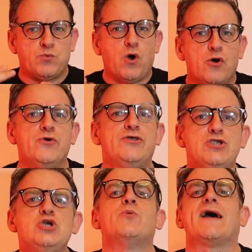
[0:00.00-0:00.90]
What other
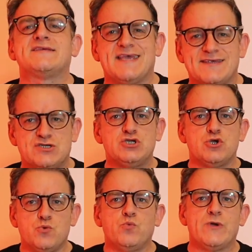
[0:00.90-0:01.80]
new assets
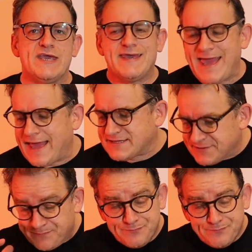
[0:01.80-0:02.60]
do we get?